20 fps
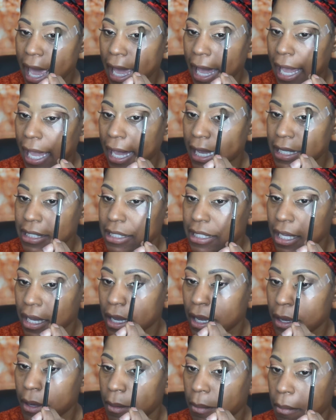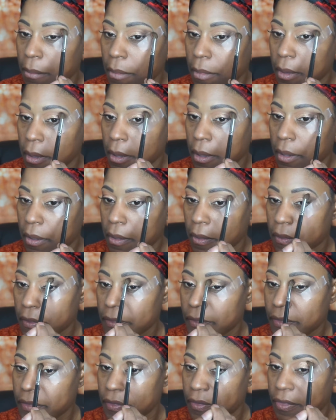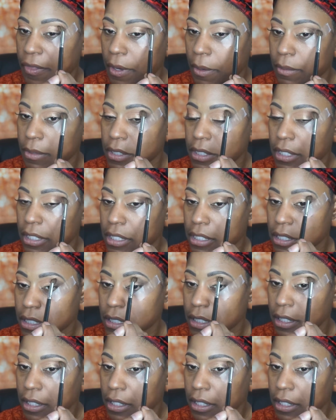And there was this